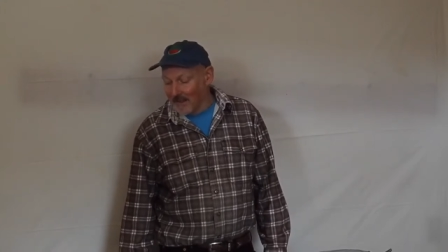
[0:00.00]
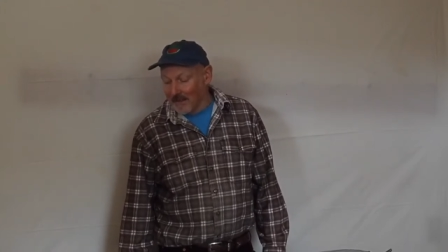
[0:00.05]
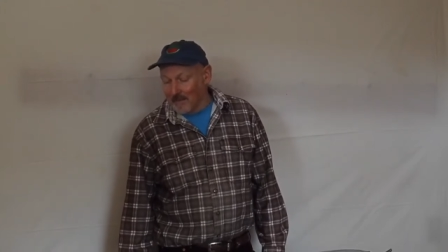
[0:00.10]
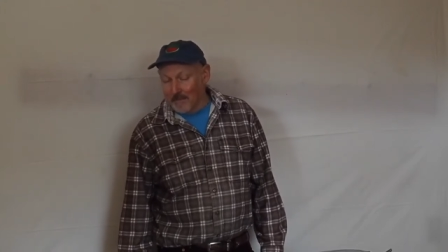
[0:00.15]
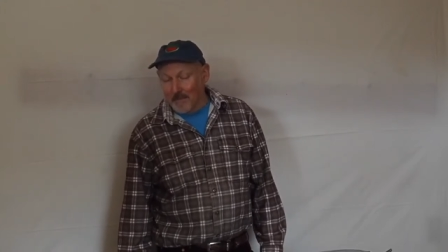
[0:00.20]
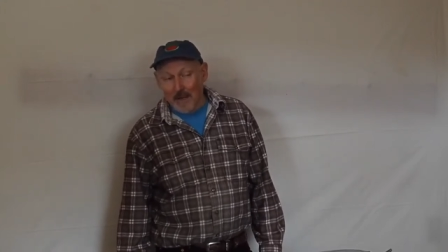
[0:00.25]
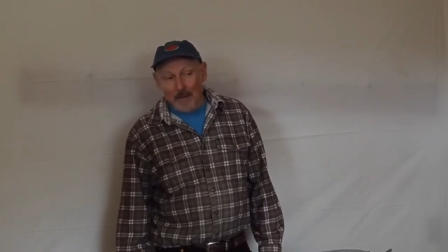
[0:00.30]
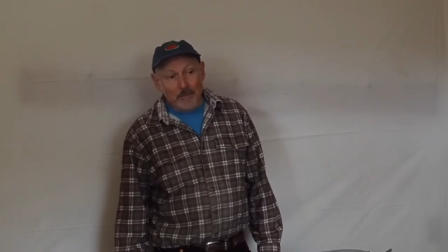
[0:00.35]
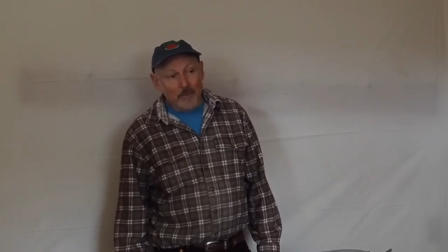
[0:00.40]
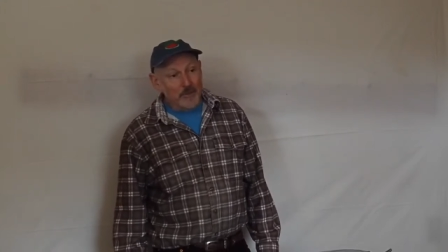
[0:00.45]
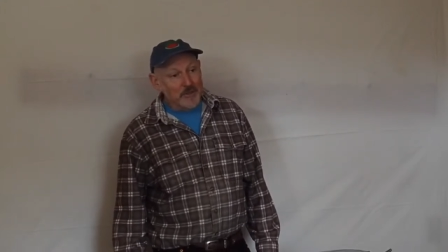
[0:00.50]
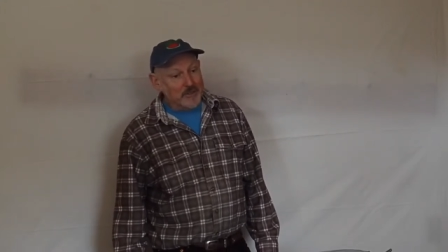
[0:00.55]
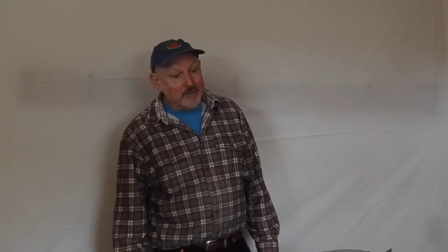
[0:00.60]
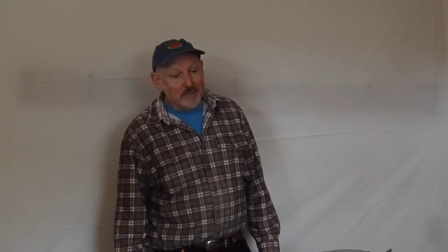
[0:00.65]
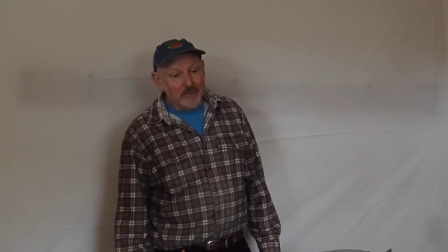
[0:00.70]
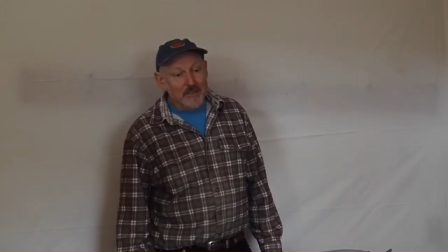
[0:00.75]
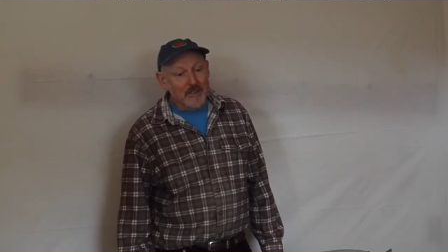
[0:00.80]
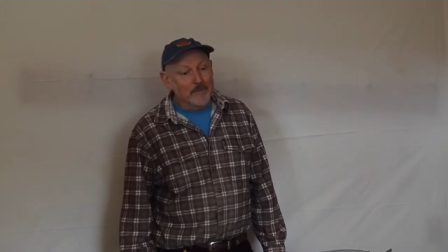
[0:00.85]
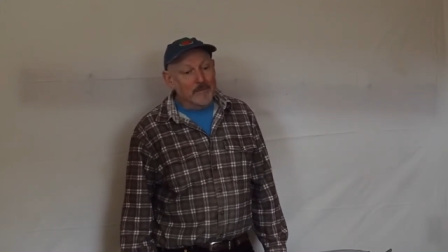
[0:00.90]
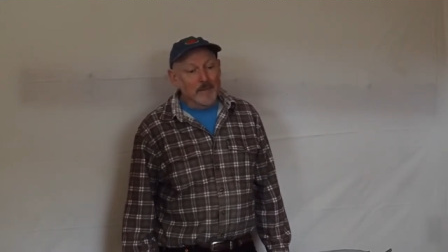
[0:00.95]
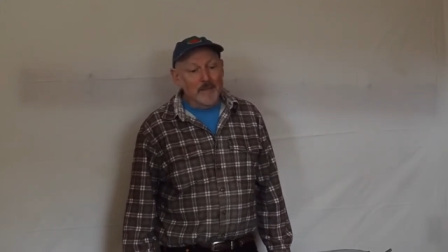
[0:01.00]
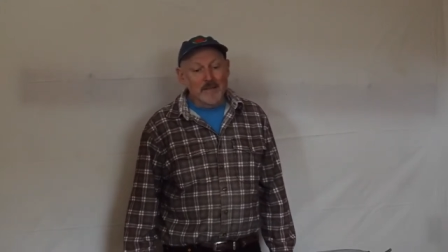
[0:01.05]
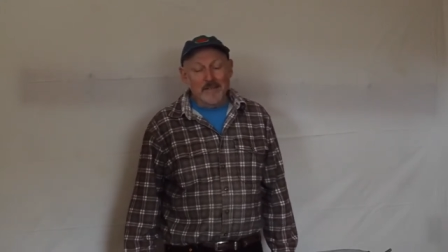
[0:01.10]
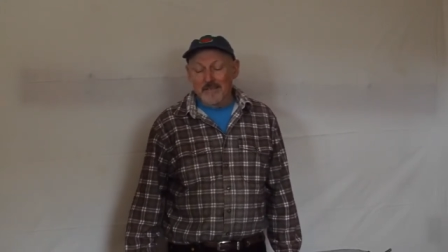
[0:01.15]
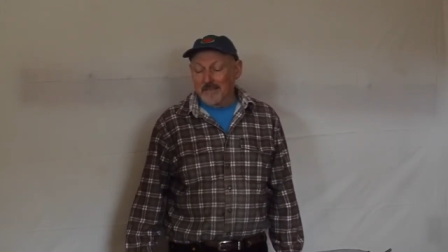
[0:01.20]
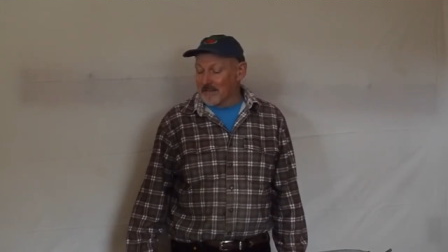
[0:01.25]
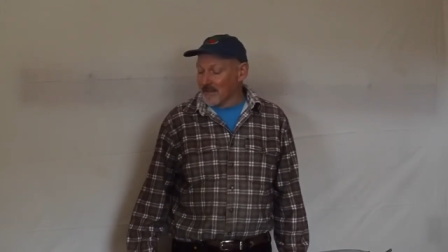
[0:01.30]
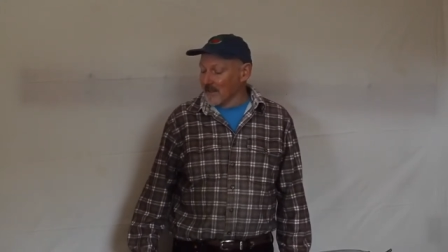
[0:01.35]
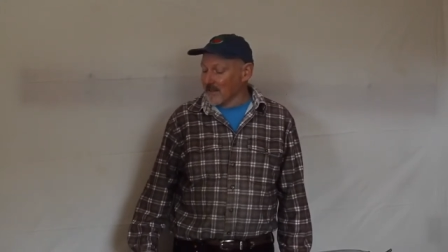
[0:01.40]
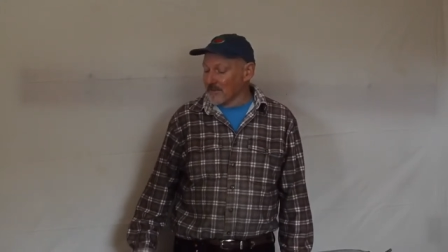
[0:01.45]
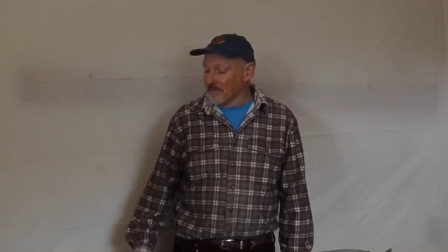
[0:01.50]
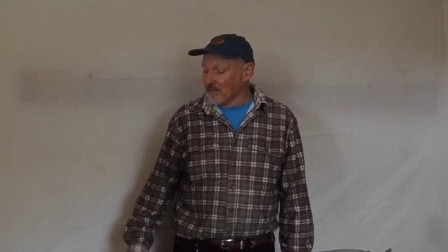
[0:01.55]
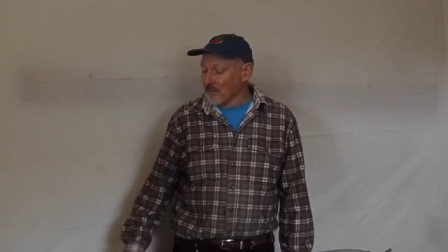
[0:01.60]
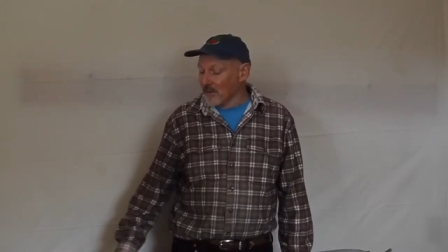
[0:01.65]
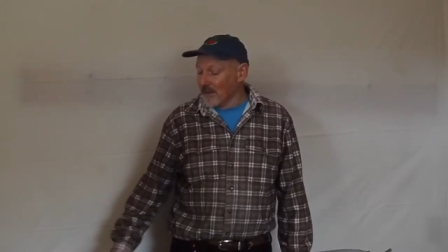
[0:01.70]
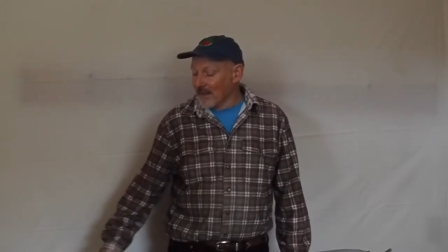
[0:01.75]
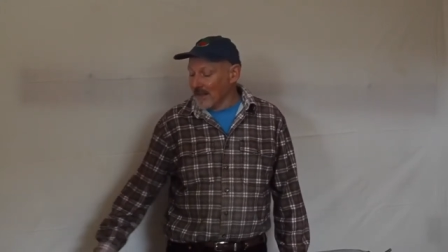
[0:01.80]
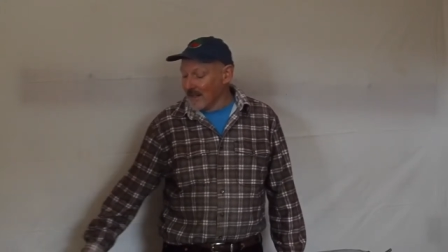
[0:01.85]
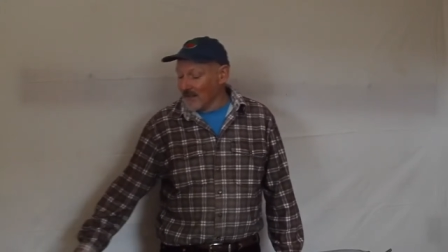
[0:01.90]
Maple syrup is, is pretty